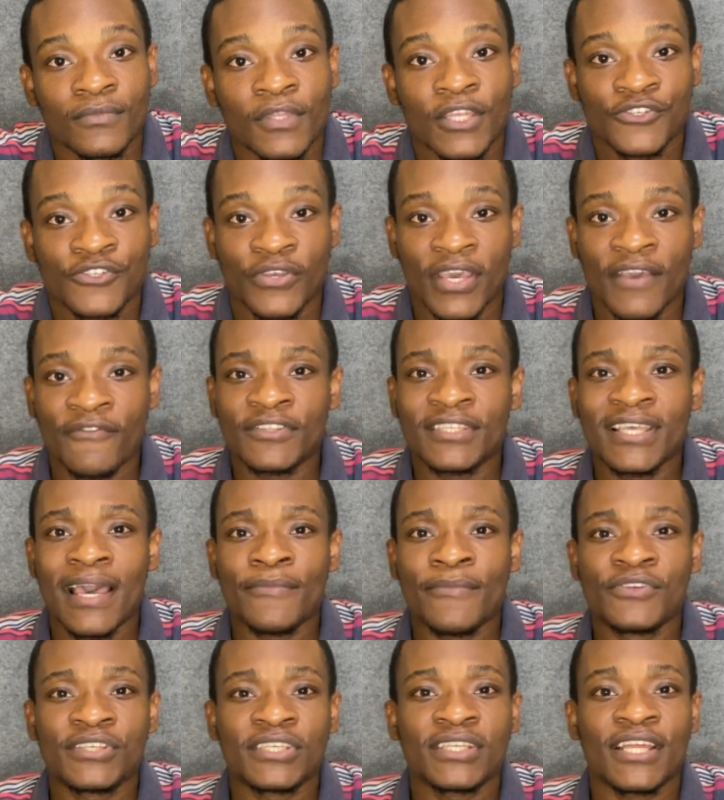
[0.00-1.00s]
So every time
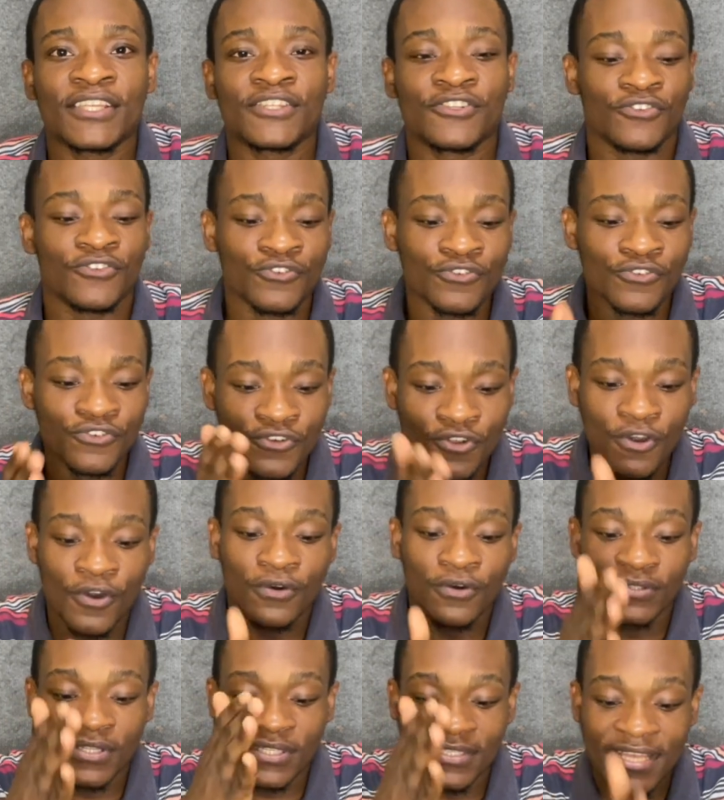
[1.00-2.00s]
you see that, you
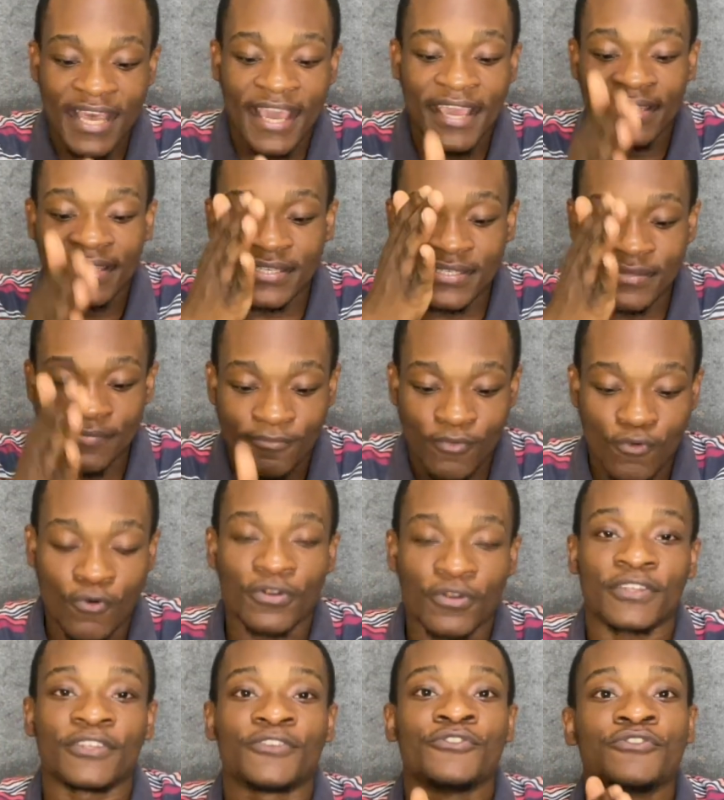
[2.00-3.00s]
know the diet is
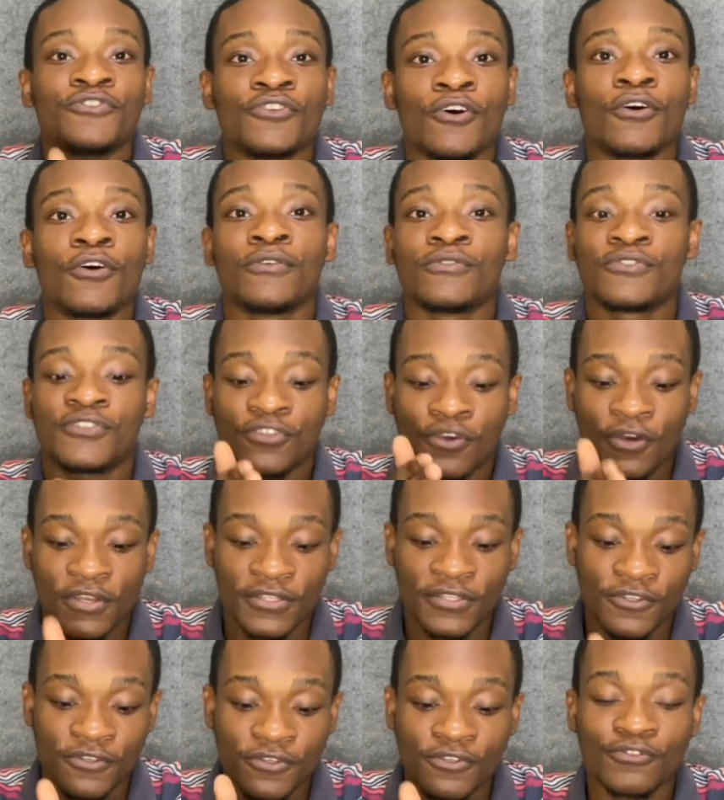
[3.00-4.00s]
important, you know
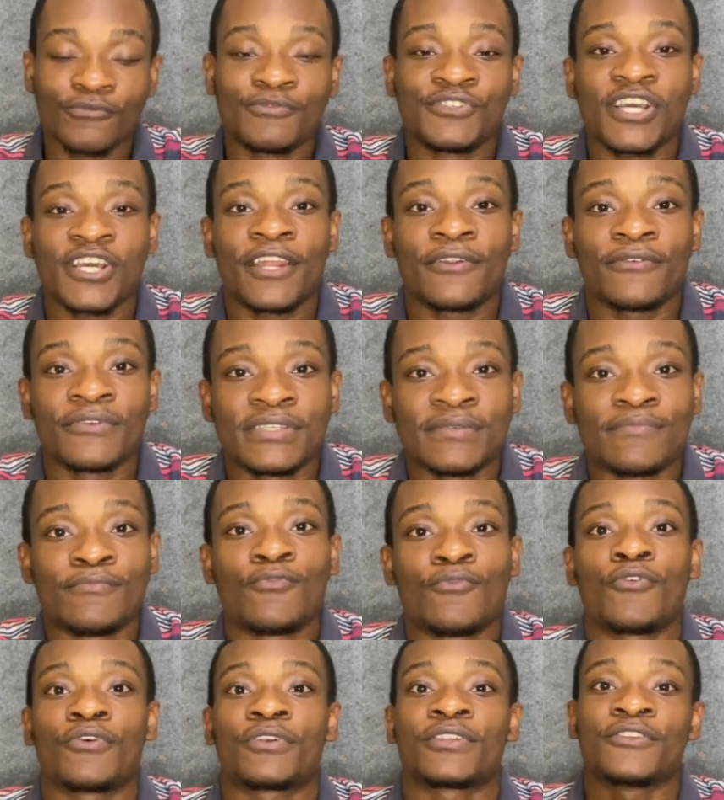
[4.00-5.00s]
starting the YouTube channel is
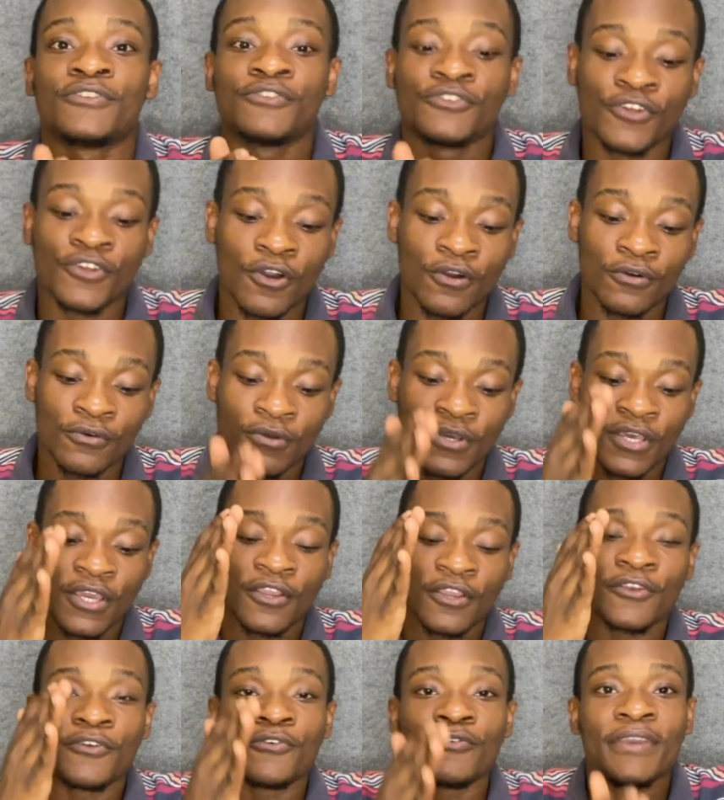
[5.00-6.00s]
important, you know
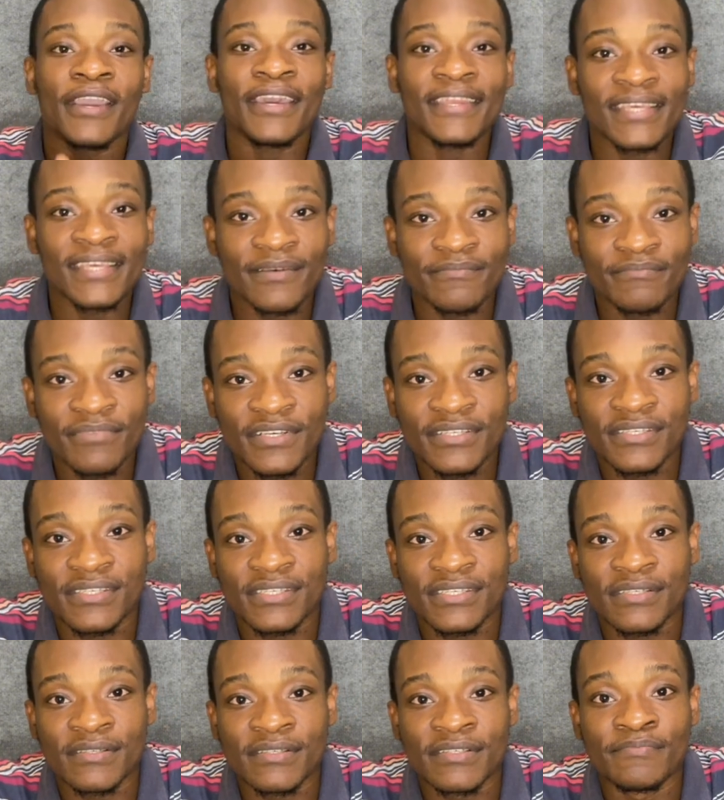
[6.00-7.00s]
creating a
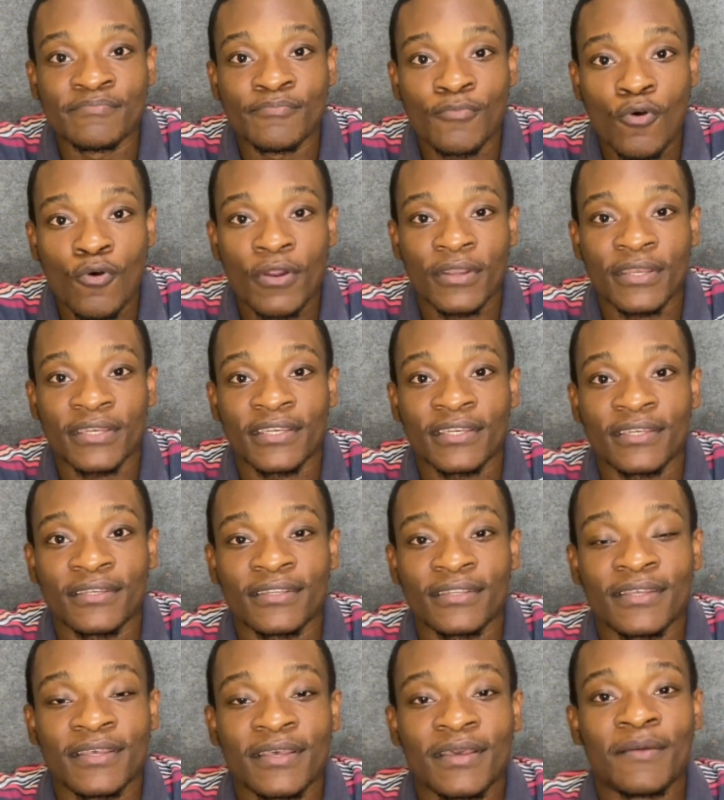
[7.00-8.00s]
business is important.
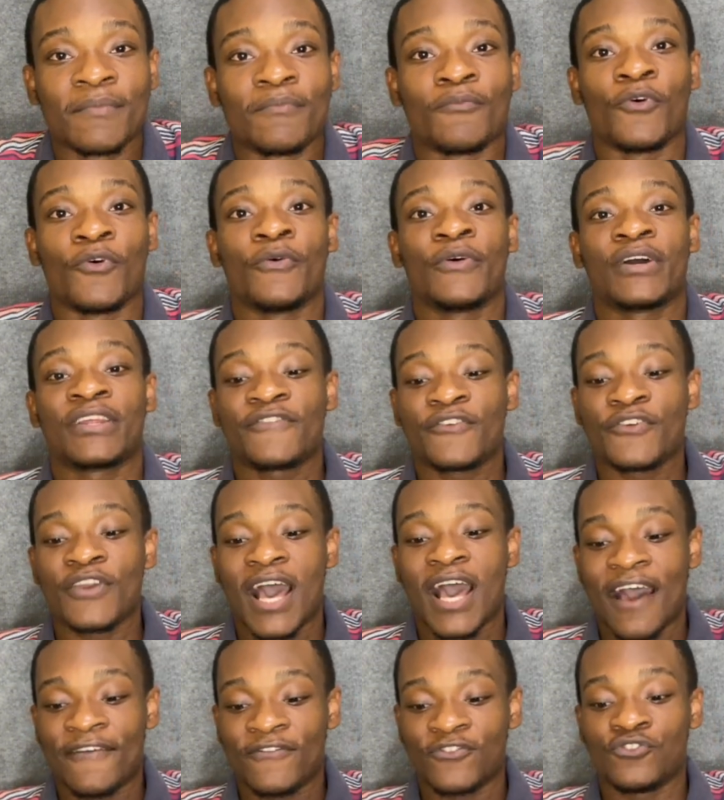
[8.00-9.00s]
Well, whenever you
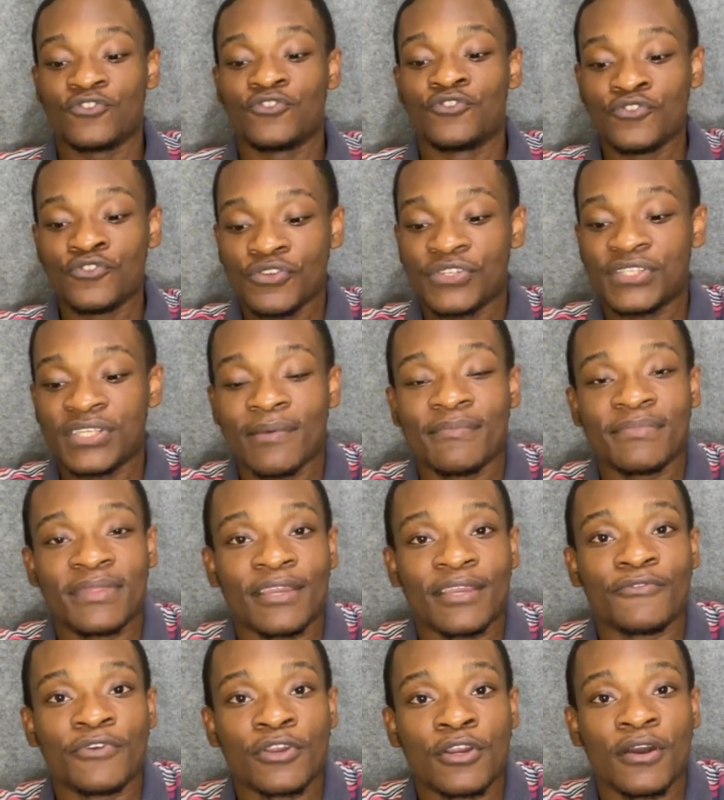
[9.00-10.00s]
have to do
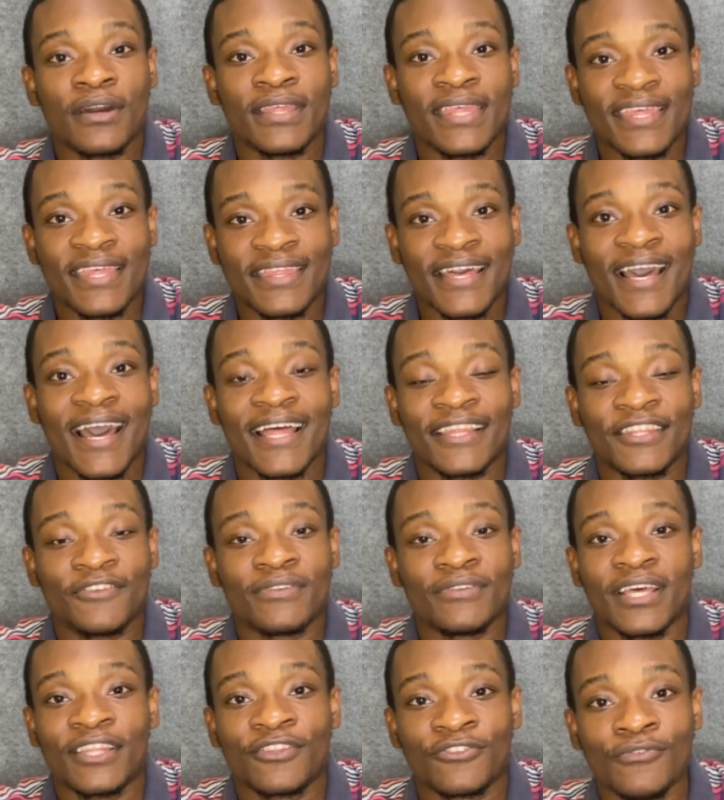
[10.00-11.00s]
something regarding that, you're
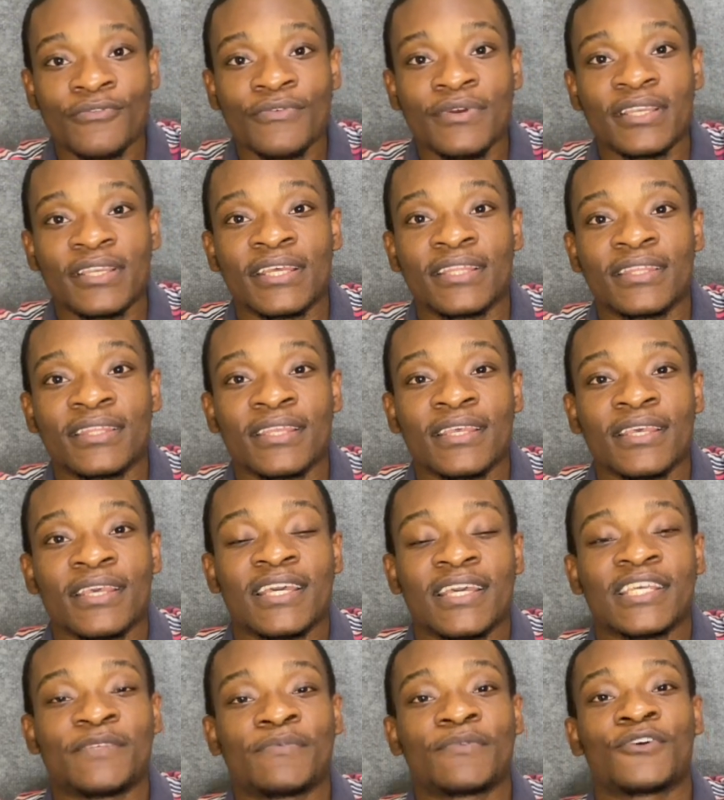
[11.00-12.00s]
not doing it,
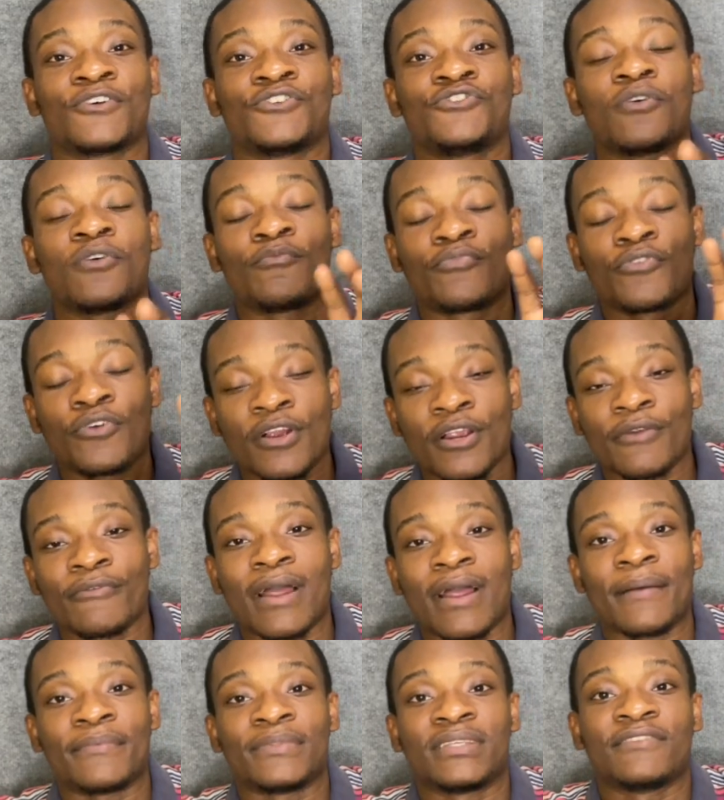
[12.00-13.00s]
it's because you're
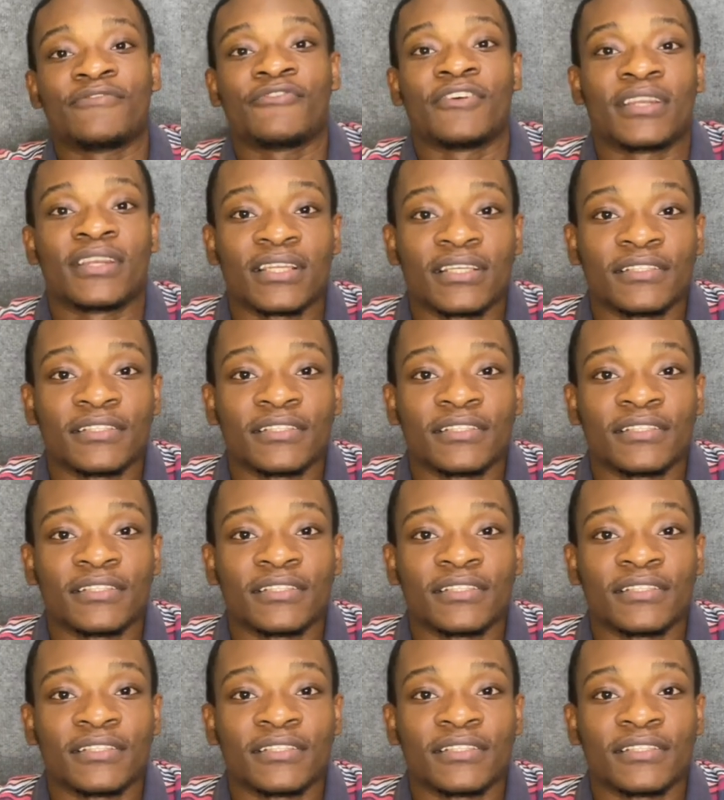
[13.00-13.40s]
programmed different.